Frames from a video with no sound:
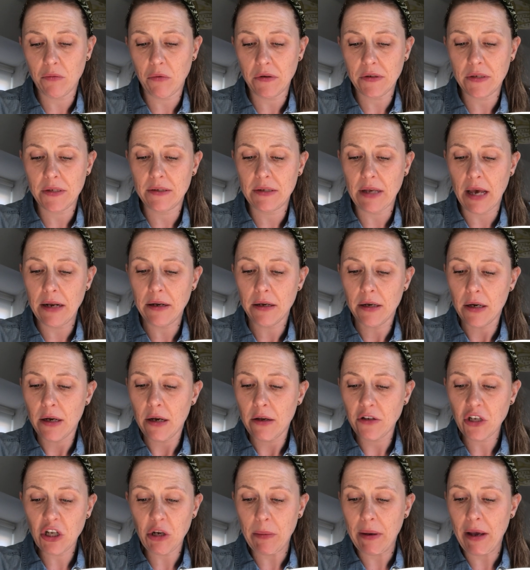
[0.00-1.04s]
Watson said.
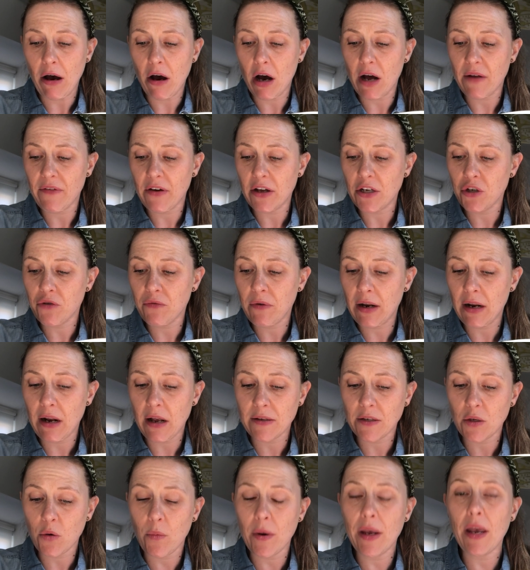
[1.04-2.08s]
"It's going to be hard for her to
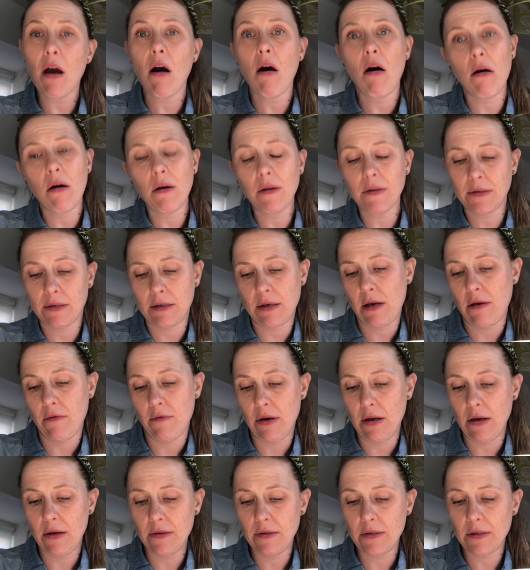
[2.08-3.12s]
realise that we are
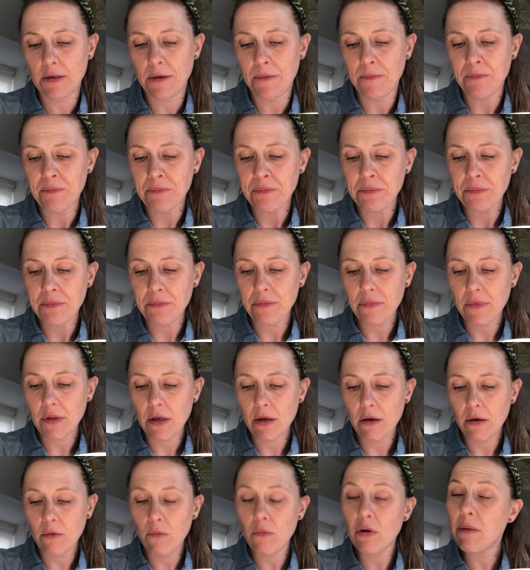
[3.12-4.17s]
serious."
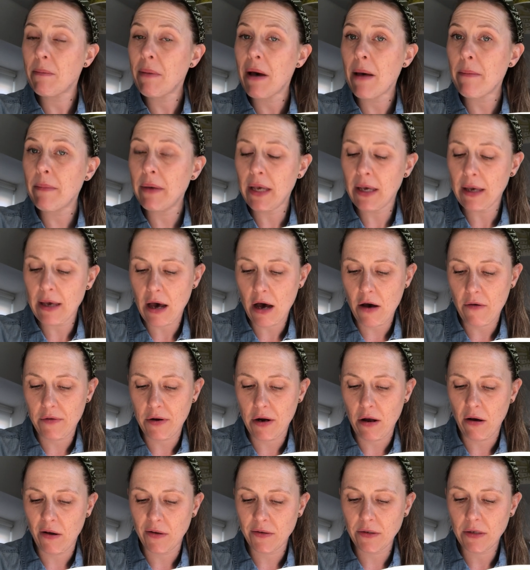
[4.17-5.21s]
"What about me?" Calvin
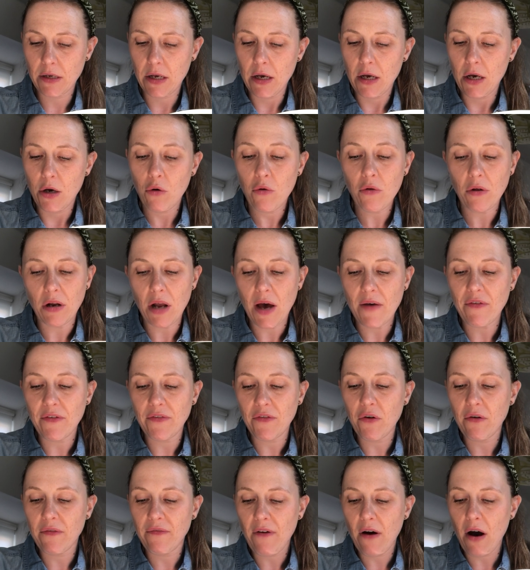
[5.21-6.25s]
asked. "Well, the life of
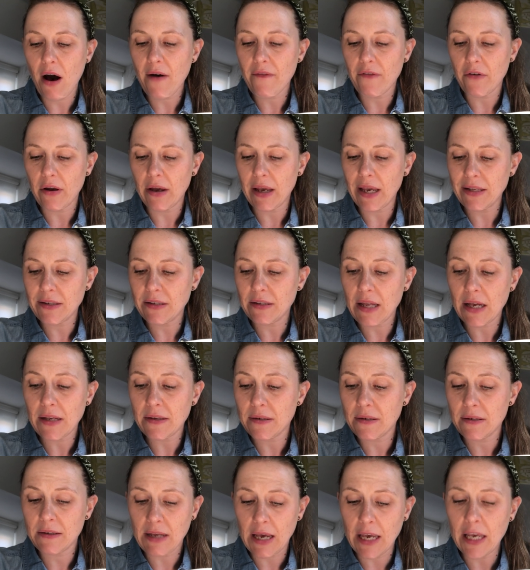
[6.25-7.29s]
your father isn't at
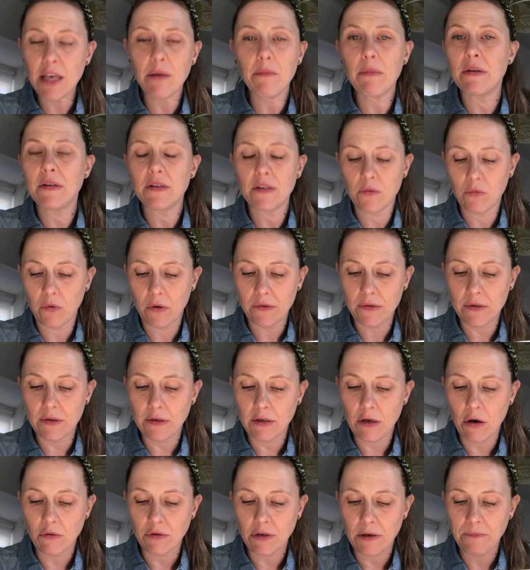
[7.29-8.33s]
stake," Mrs. Watson
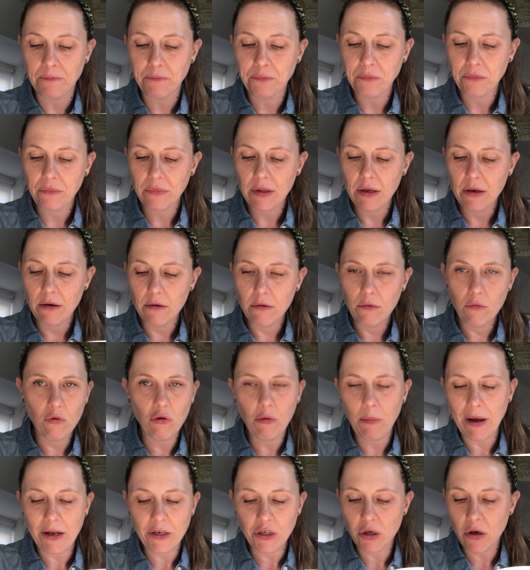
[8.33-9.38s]
told him. "Well, what
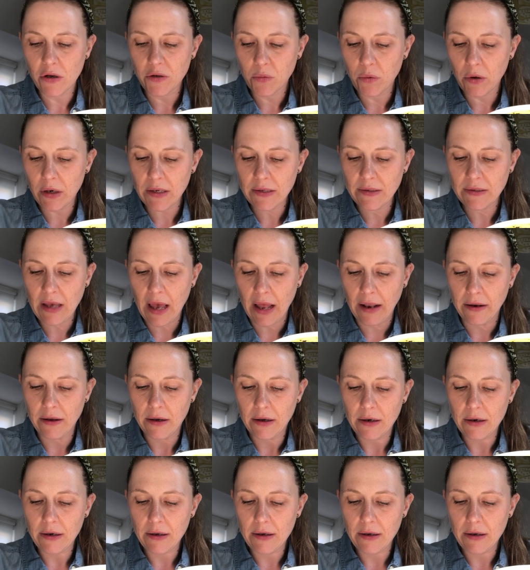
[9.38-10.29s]
about Charles Wallace then?"